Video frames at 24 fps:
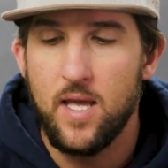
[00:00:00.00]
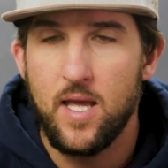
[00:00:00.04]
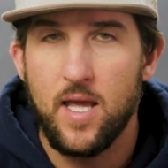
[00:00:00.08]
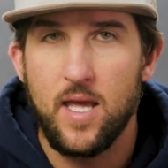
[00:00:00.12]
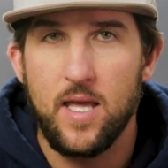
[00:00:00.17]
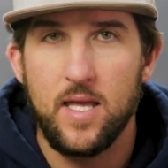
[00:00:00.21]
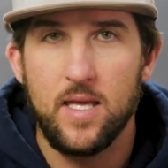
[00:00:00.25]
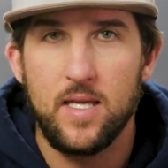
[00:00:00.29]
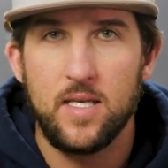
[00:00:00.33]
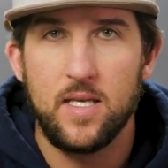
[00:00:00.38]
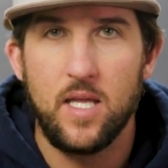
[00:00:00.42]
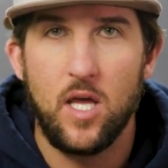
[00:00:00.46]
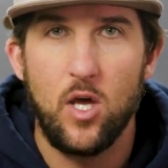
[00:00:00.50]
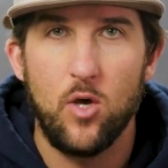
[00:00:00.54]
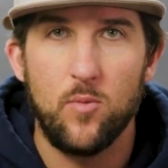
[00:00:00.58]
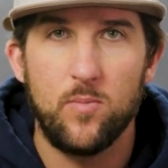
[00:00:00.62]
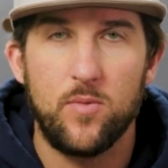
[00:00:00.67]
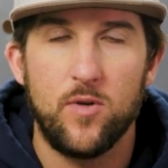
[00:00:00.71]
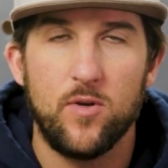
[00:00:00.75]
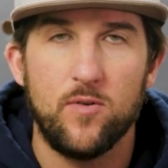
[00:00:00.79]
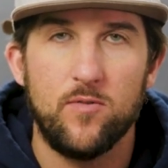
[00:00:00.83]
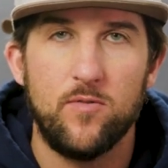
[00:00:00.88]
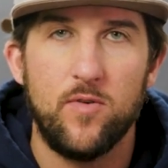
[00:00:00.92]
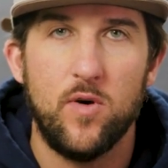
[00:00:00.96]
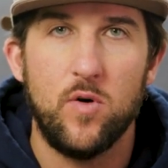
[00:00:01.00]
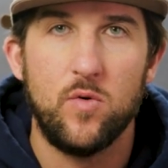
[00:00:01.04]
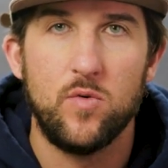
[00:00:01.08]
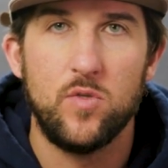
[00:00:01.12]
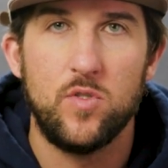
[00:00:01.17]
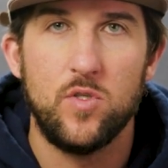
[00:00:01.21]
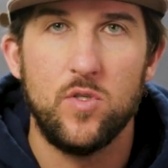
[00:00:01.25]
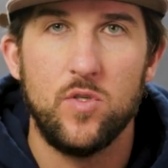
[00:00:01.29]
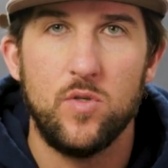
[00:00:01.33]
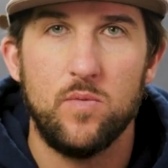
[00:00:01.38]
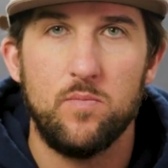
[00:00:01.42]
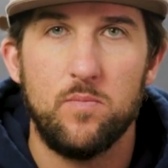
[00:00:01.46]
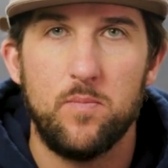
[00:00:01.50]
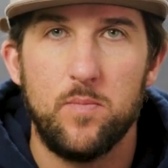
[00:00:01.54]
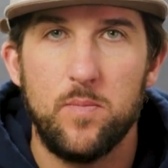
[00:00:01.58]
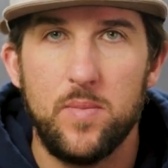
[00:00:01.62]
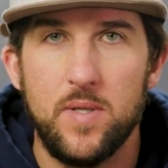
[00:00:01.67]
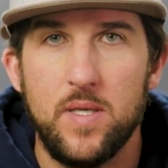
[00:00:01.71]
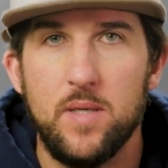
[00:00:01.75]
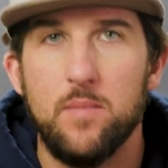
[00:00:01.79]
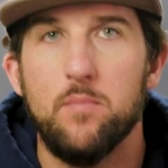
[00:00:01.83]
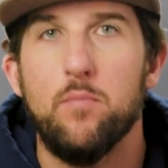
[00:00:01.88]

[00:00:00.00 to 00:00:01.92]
and help your phone to be